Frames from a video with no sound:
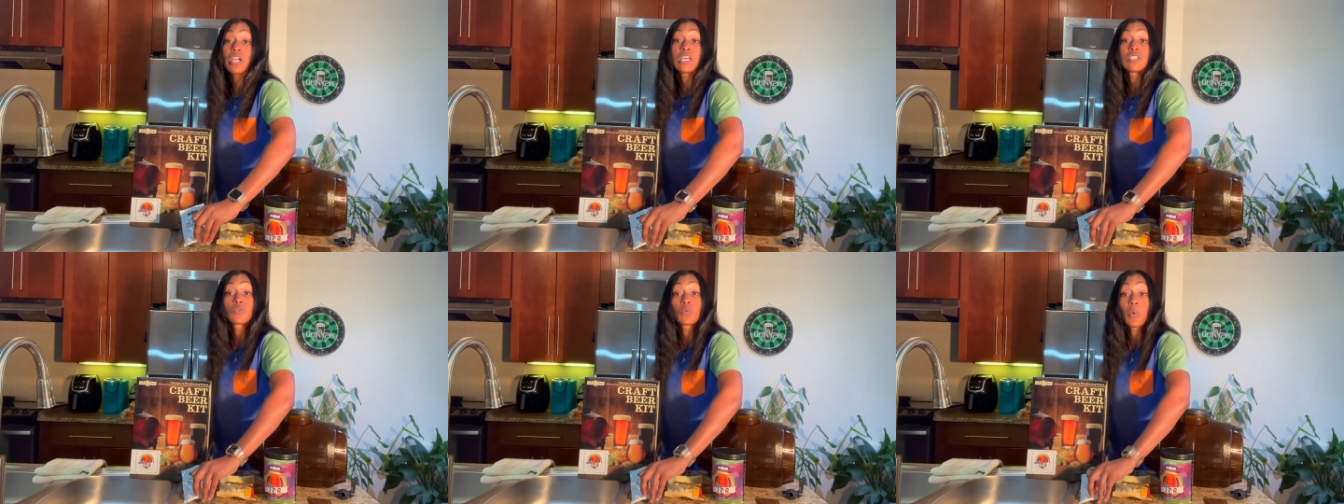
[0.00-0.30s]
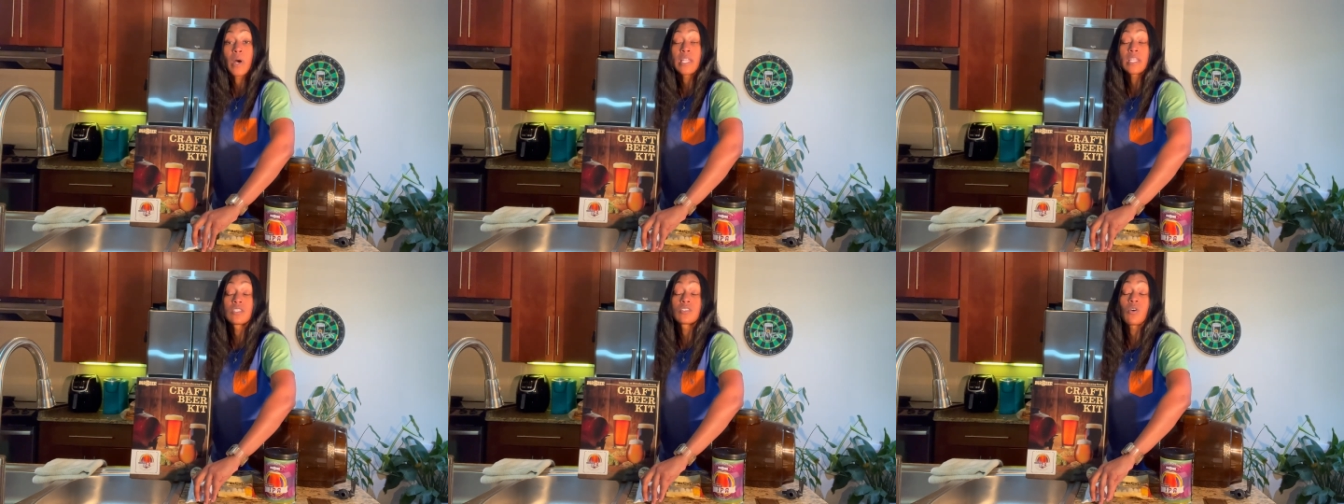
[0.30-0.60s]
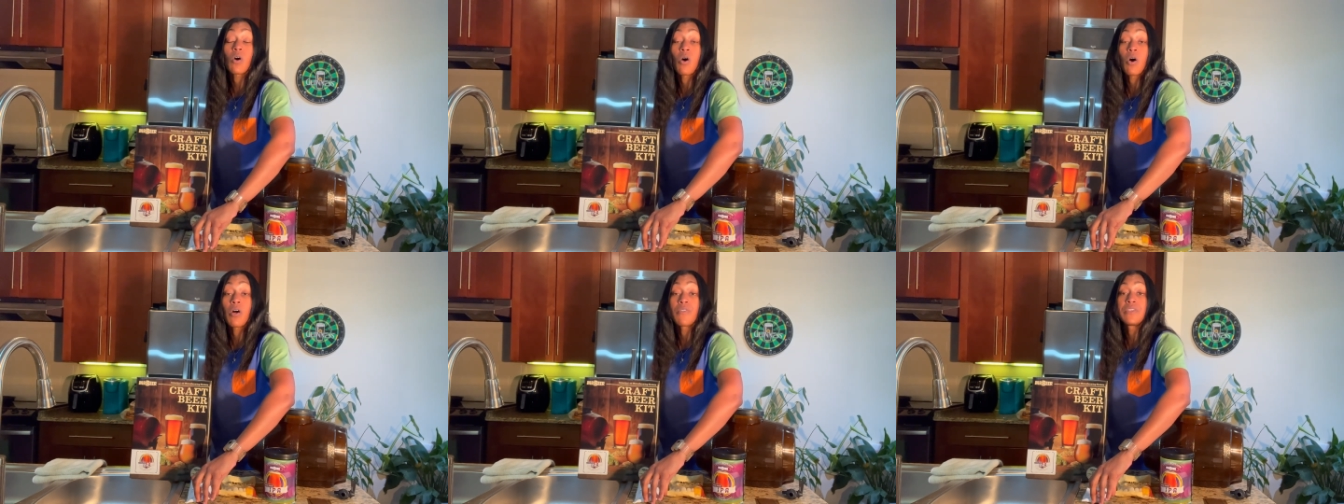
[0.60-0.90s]
as well as
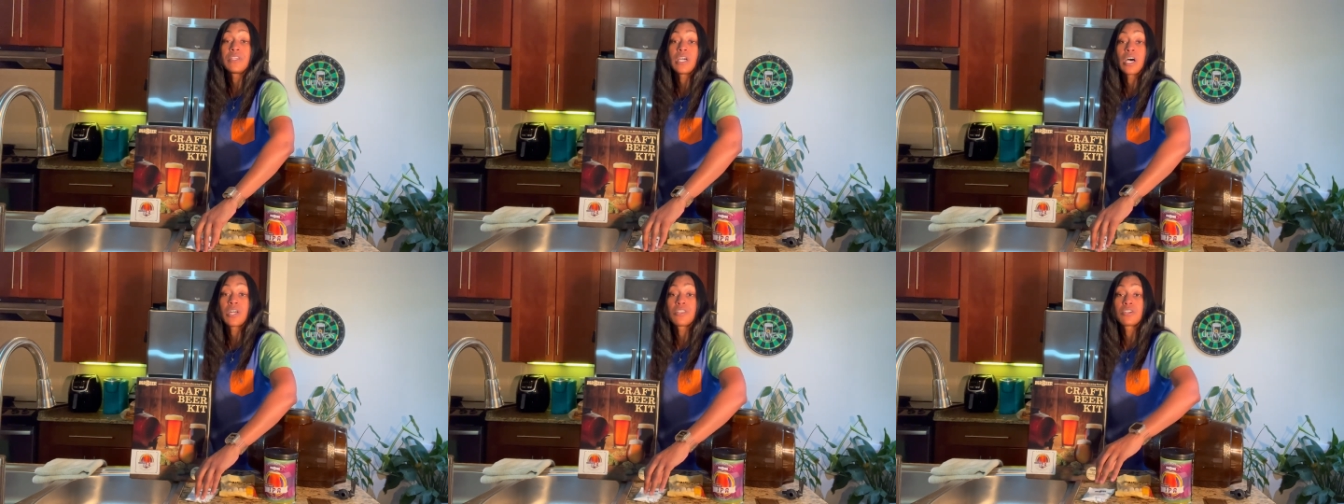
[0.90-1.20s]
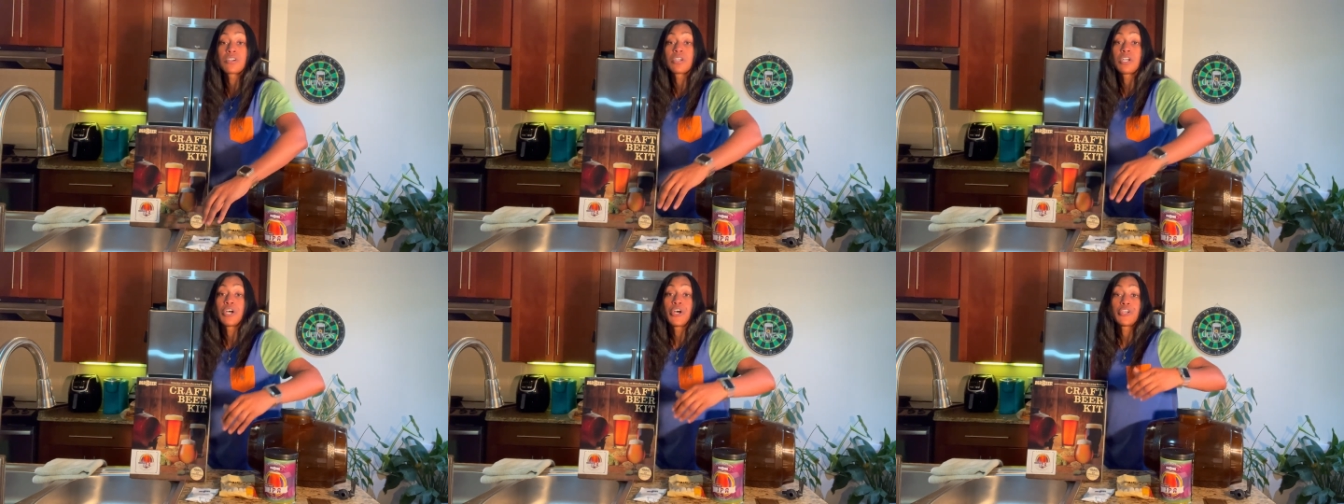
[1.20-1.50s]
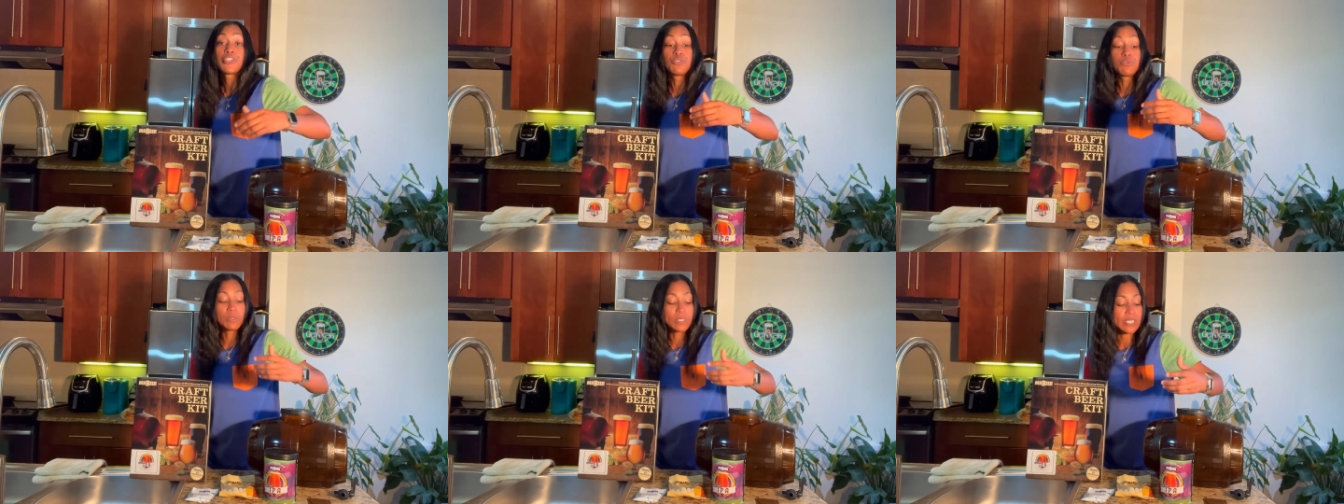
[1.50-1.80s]
all the other
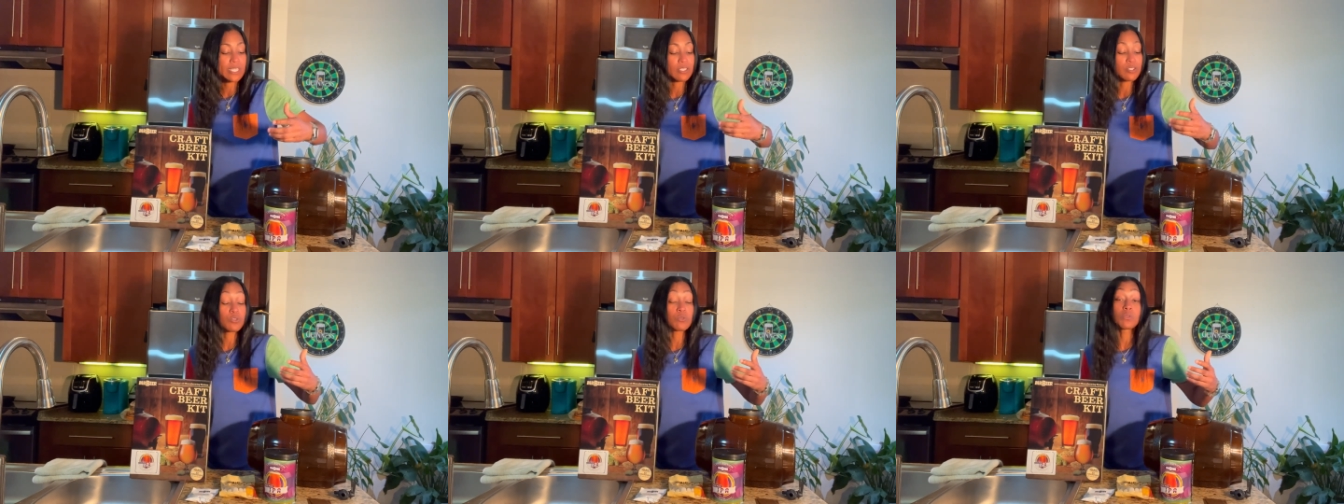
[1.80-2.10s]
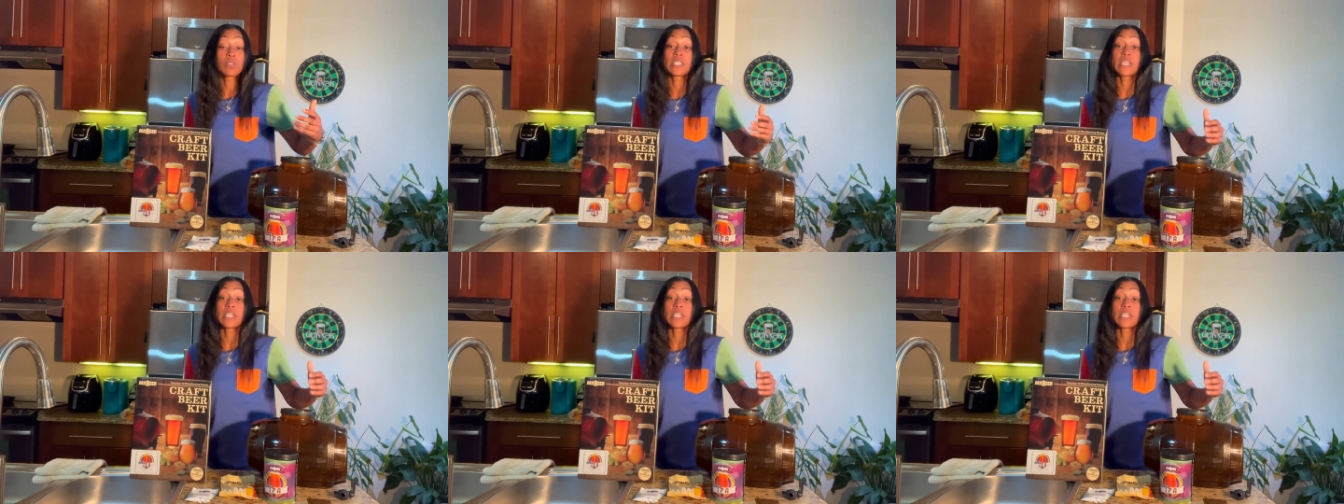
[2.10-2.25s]
utensils